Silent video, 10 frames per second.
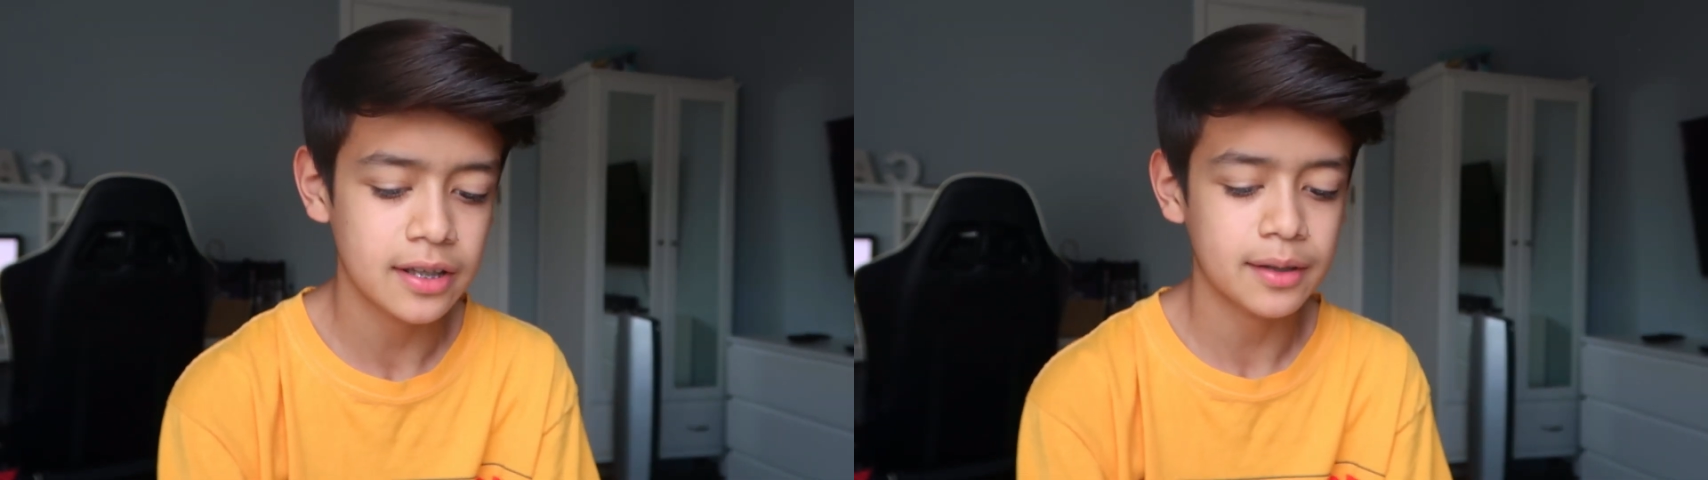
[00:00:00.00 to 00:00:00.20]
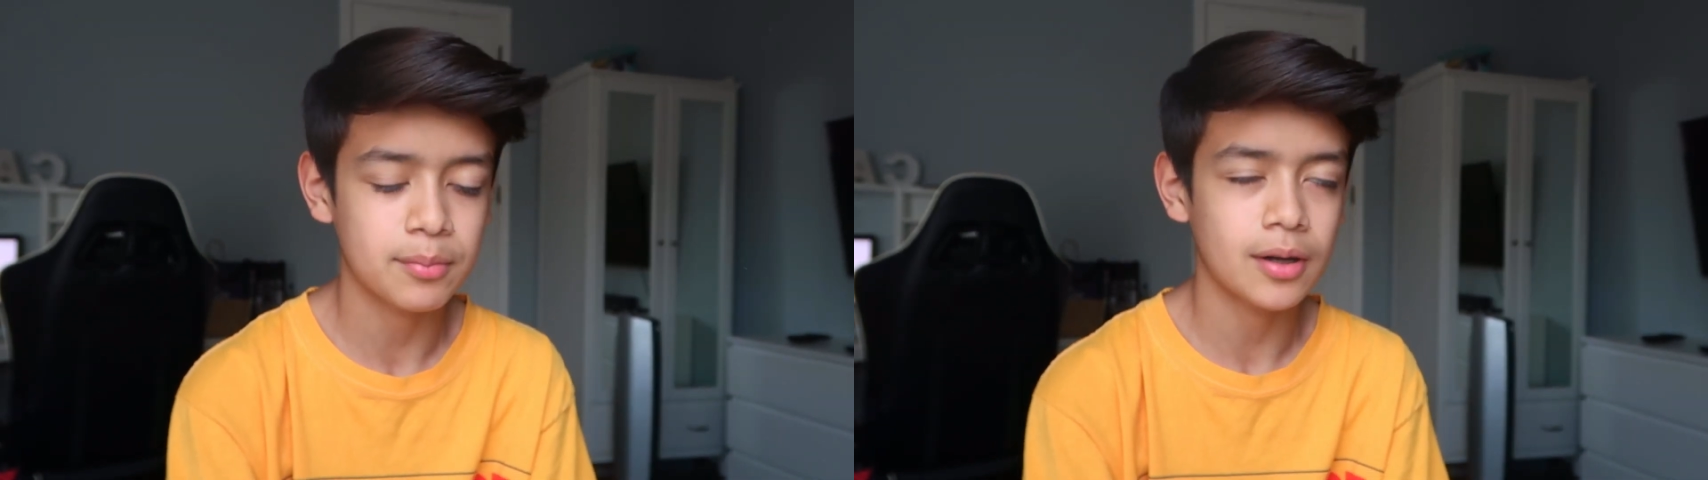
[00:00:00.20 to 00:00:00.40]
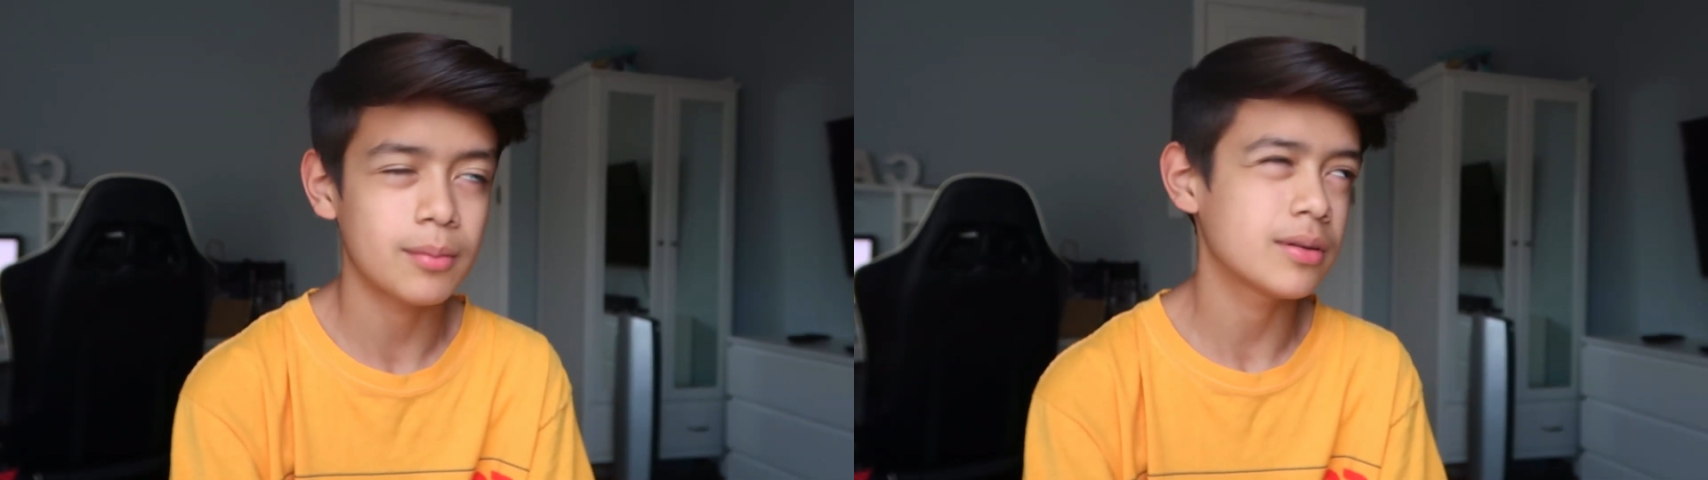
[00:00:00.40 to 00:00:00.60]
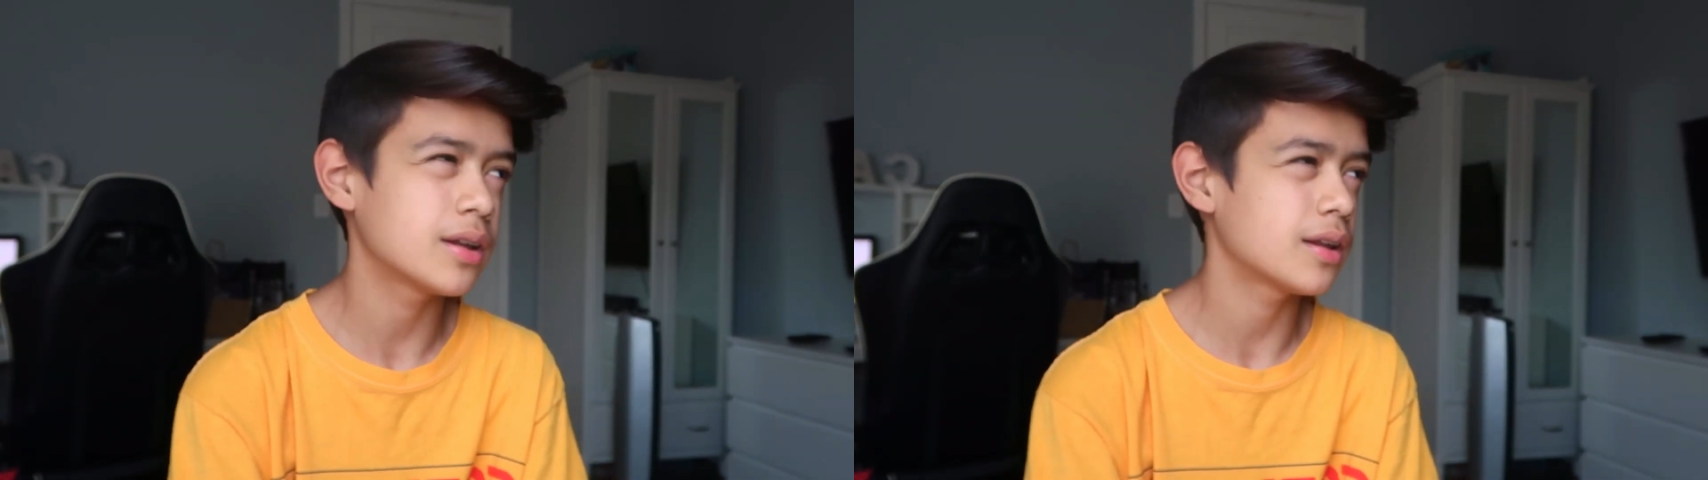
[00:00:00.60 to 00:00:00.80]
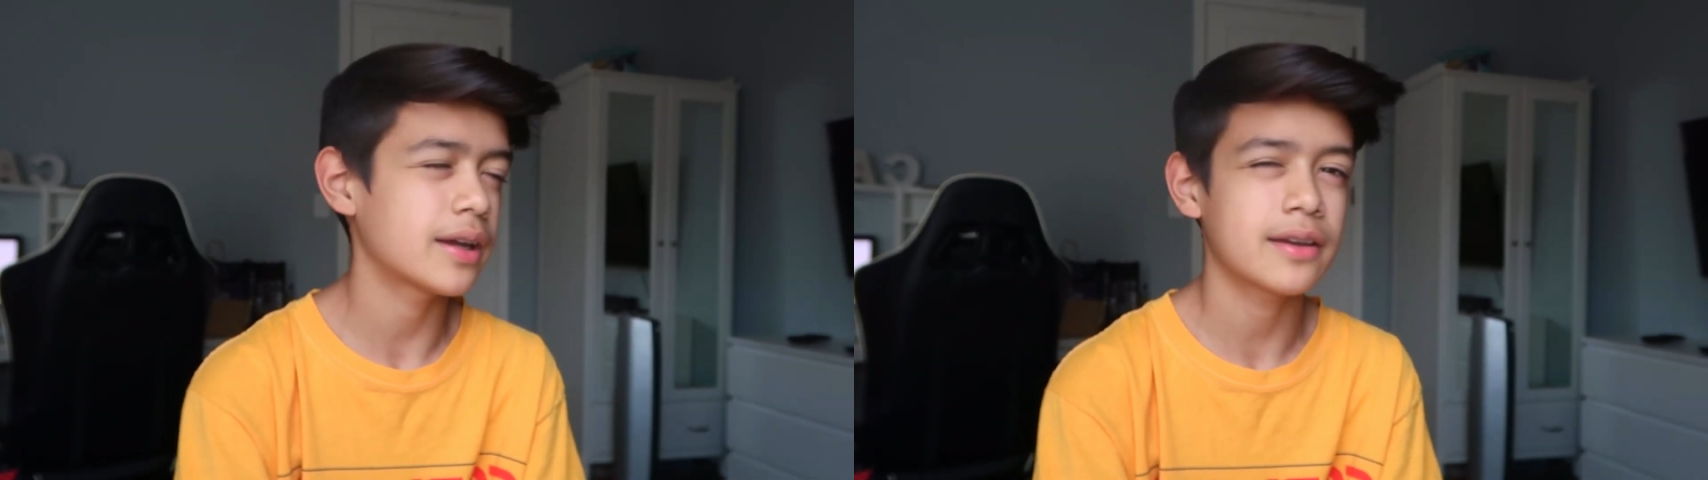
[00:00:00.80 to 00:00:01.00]
like,
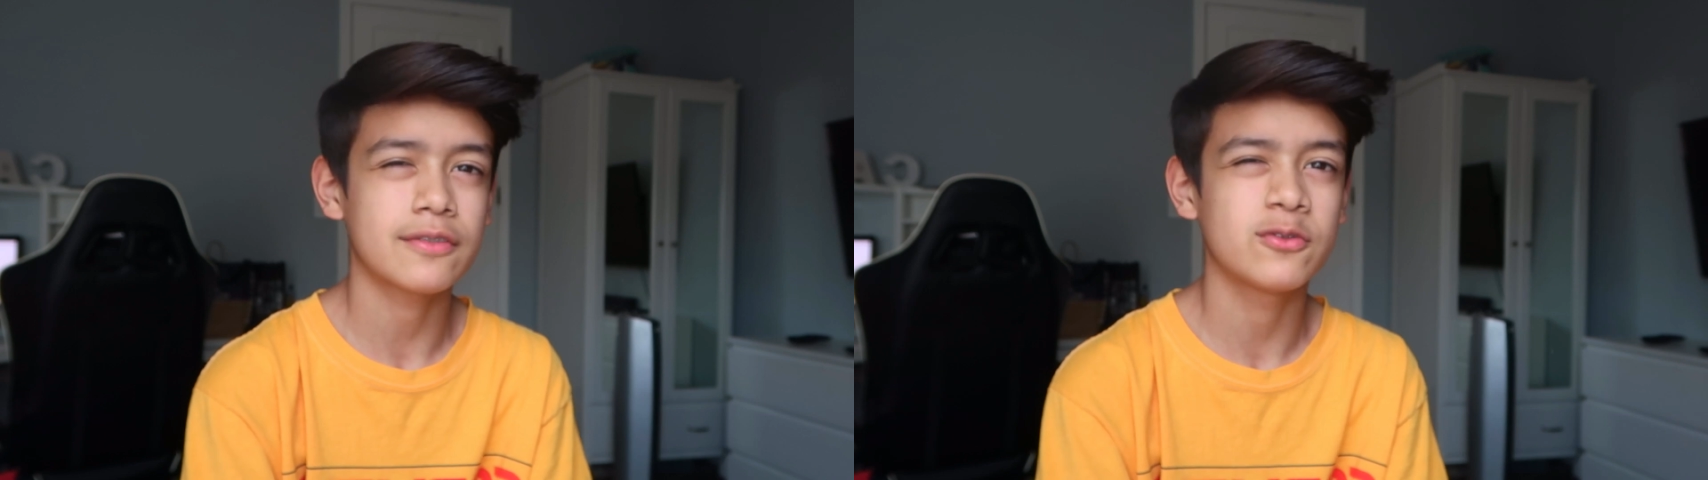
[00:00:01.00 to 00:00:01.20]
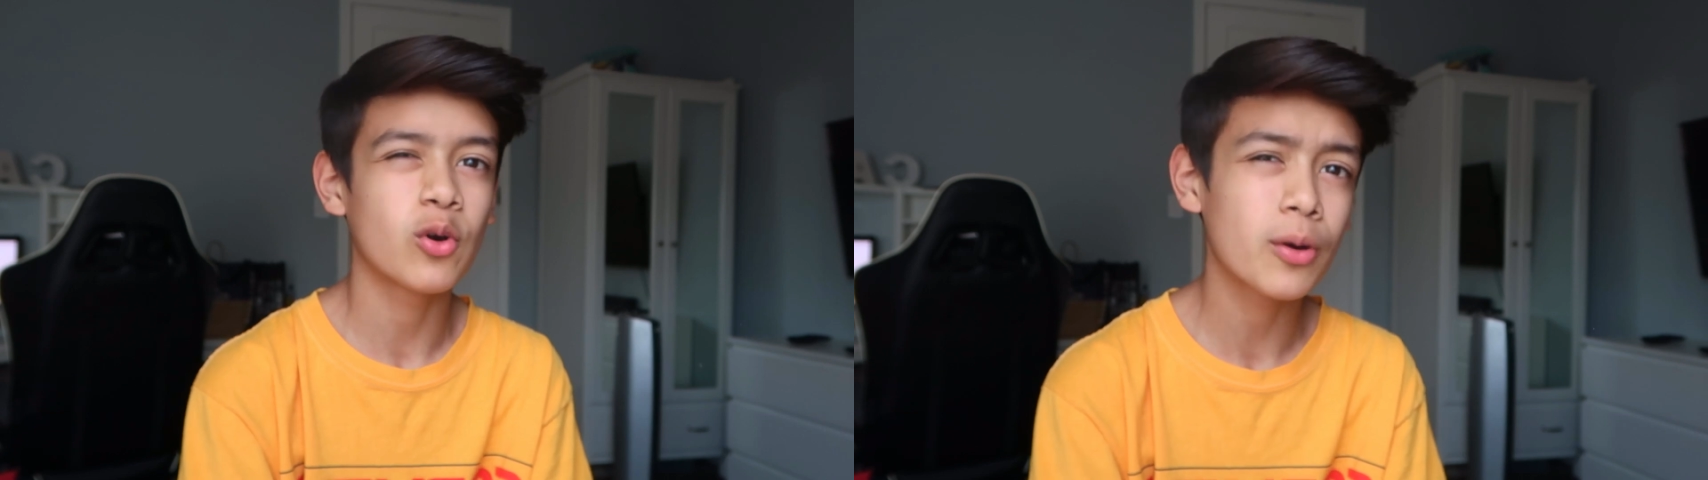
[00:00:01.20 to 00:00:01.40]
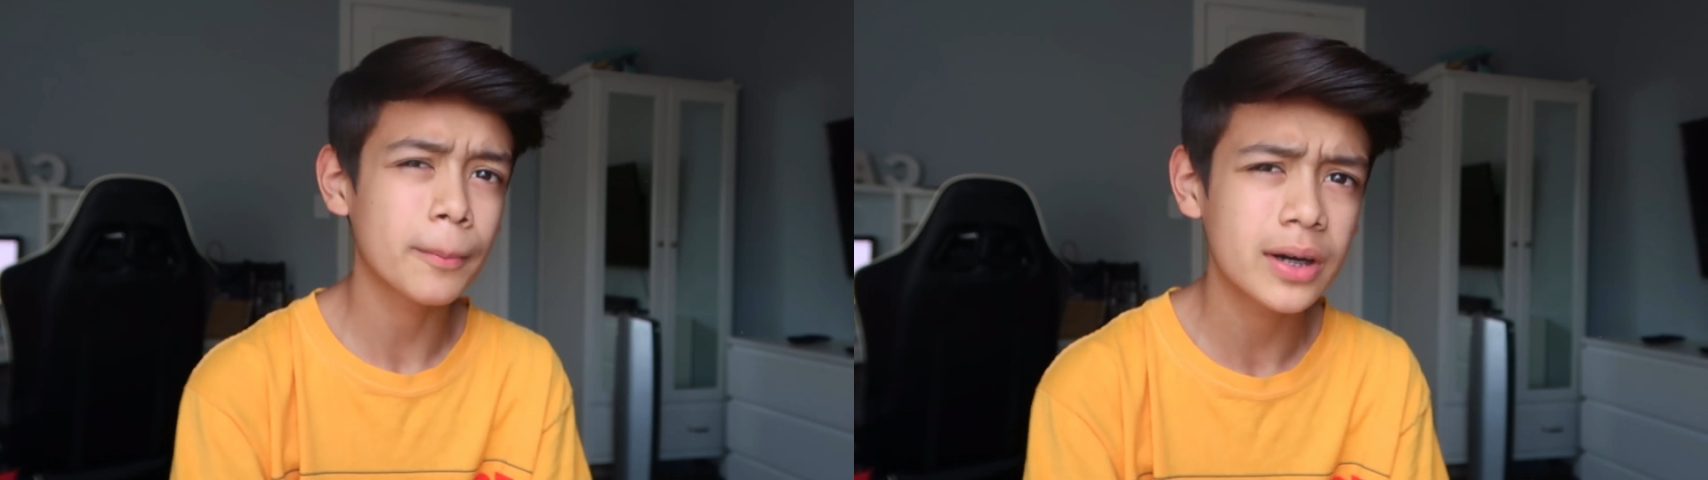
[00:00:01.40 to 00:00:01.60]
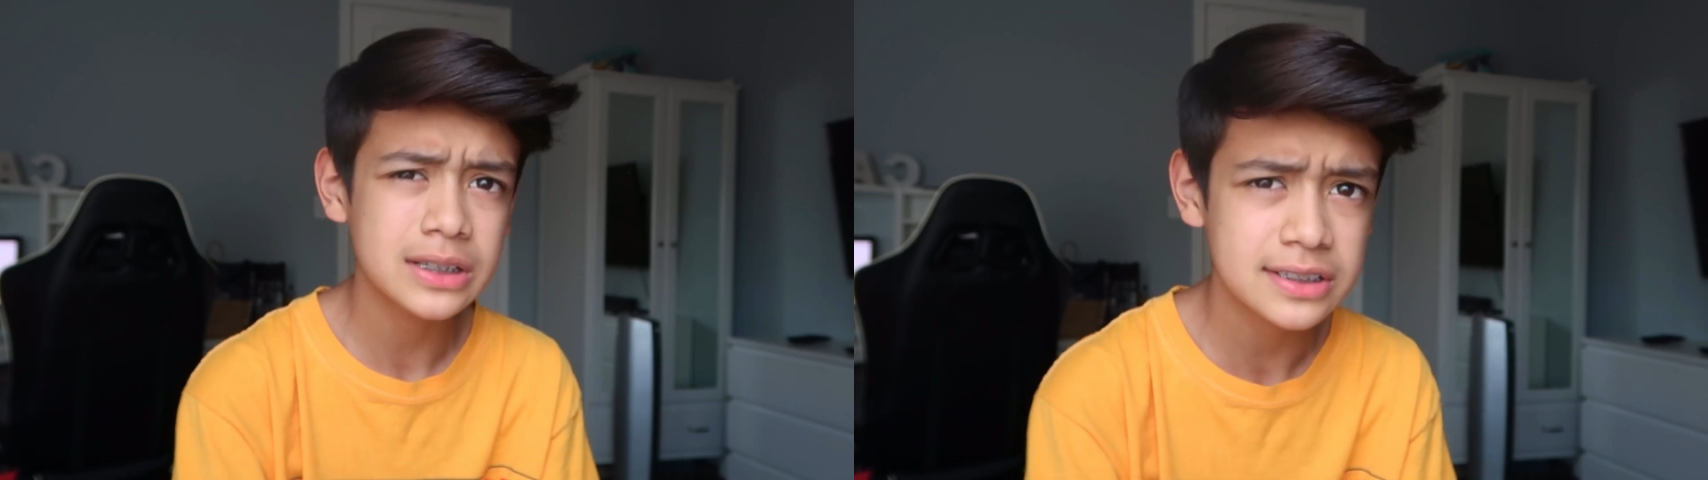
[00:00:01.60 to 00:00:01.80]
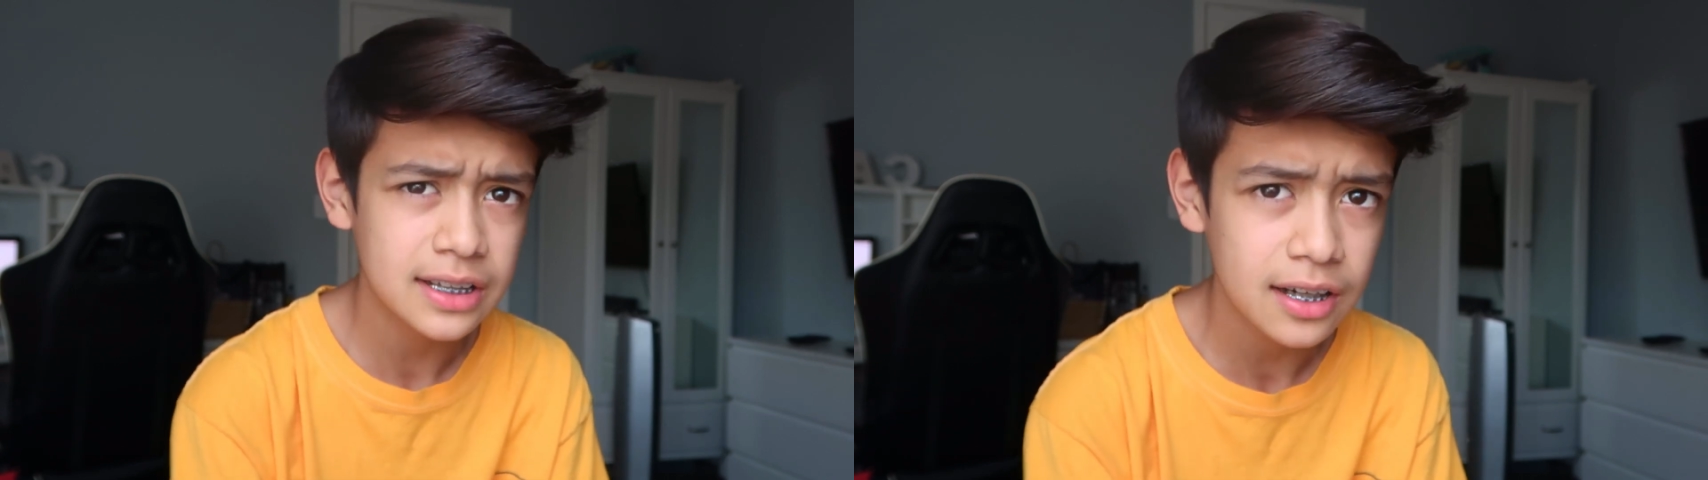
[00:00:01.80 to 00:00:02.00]
probably, like, four
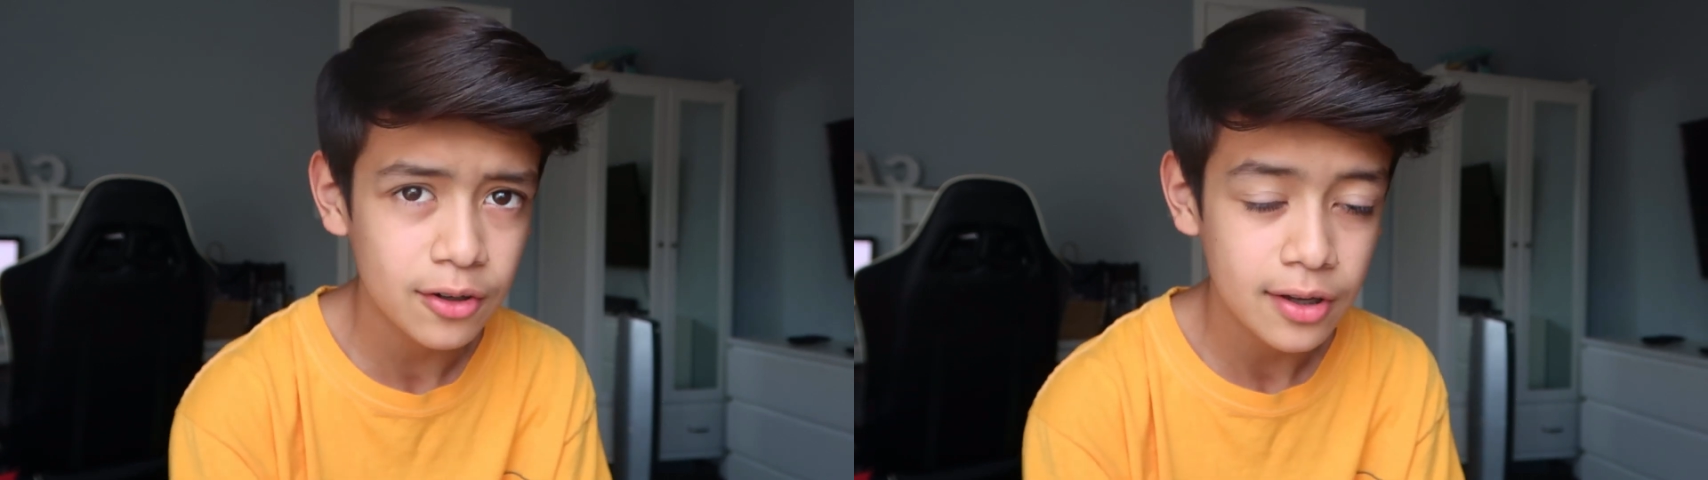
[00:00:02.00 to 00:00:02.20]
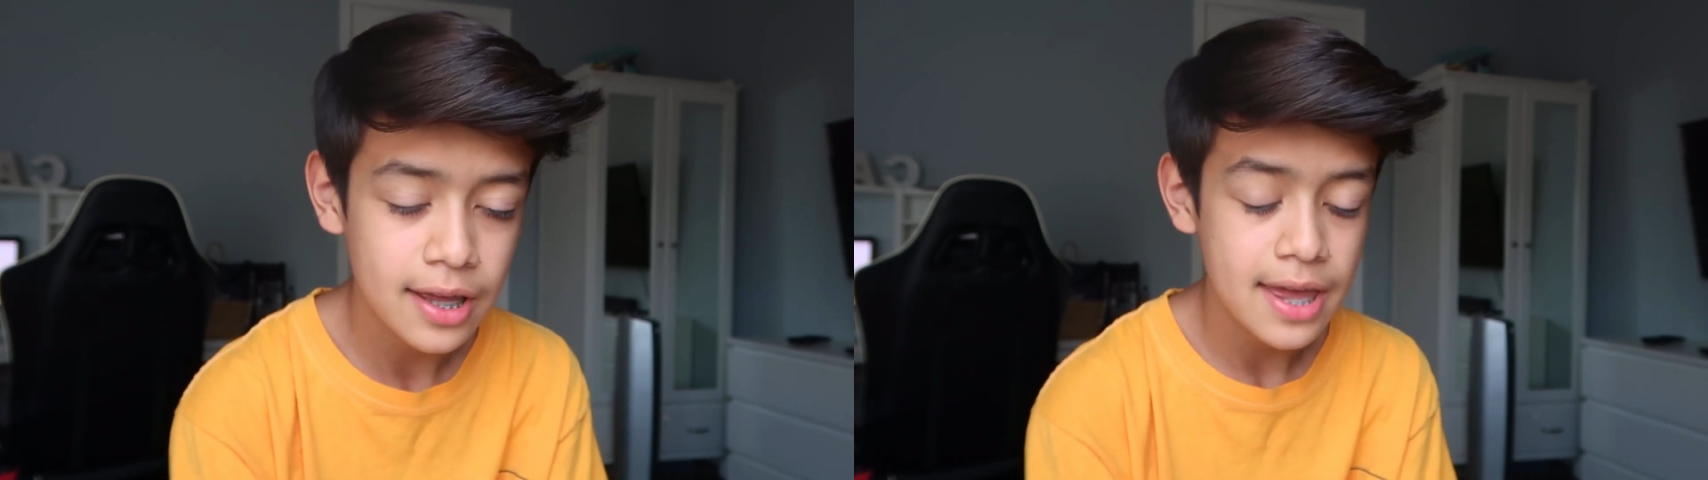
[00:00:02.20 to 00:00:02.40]
months now.